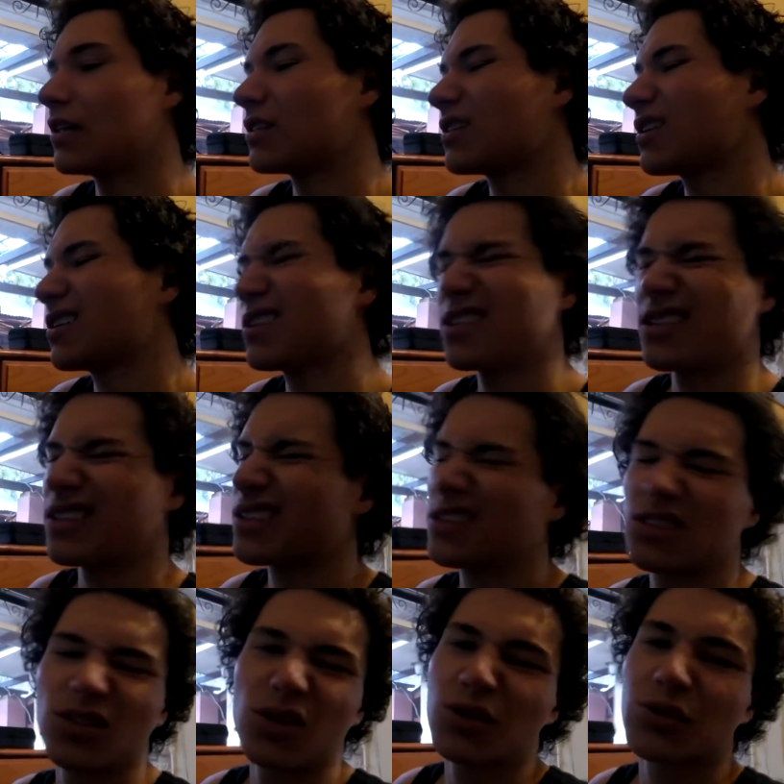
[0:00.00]
It's not ugh,
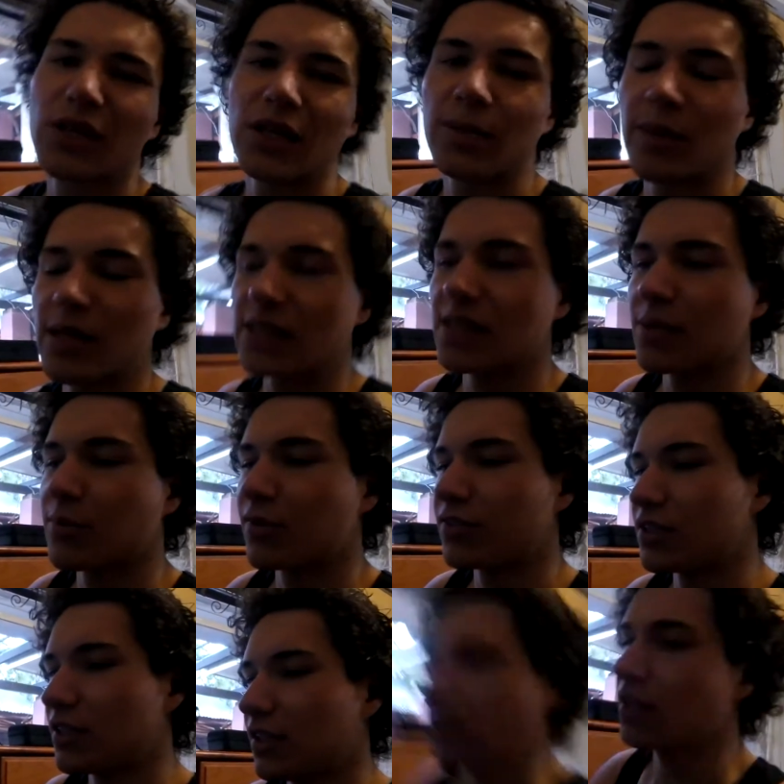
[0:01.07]
it's not really my cup of
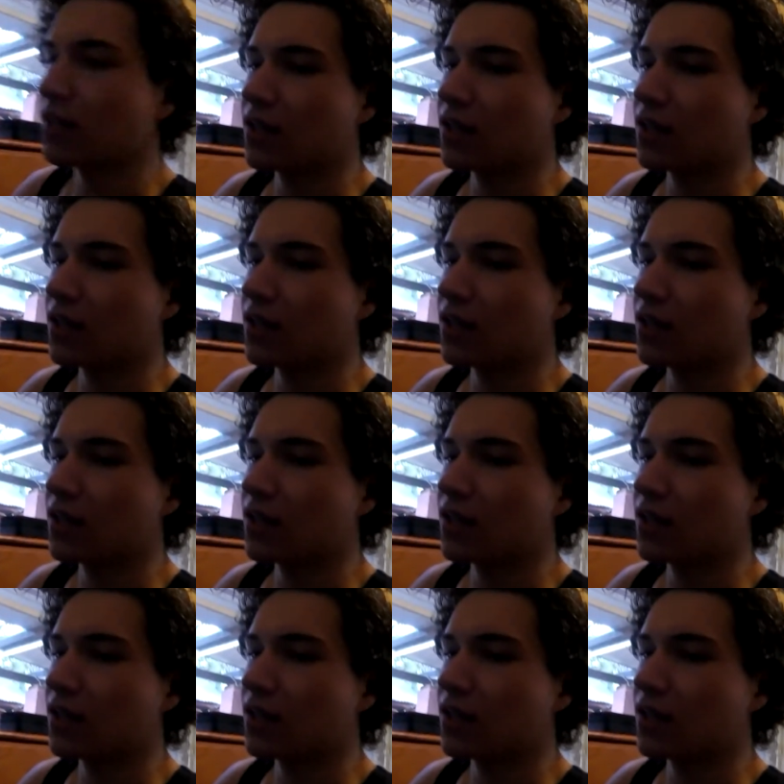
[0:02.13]
tea.